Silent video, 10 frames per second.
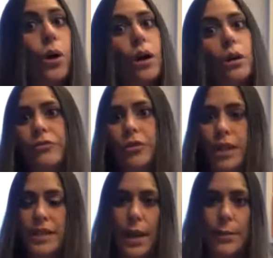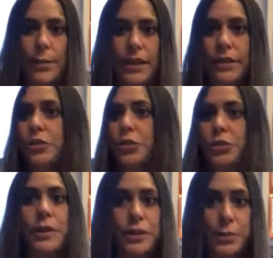harmful contaminants in
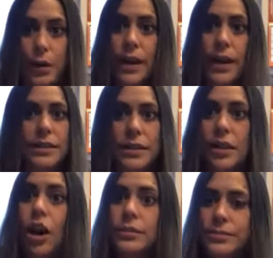Juice Plus products at all.